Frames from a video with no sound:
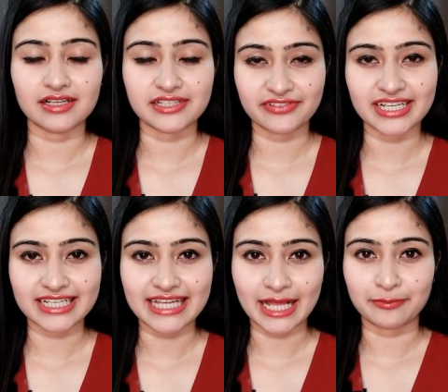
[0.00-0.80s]

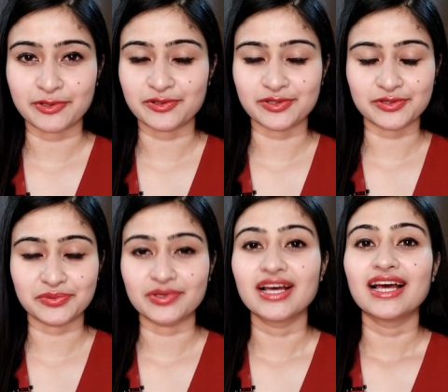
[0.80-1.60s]
definitely help you
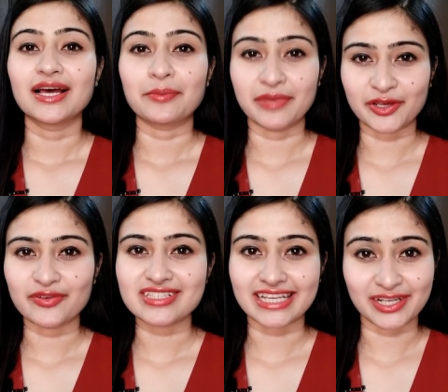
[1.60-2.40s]
to make
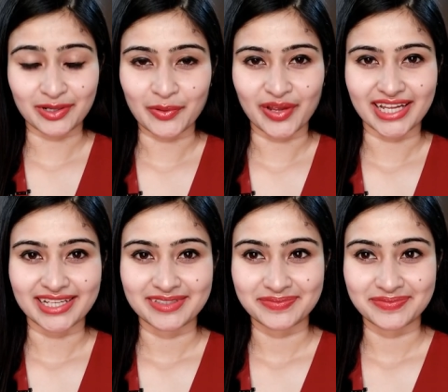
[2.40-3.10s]
your skin glowing.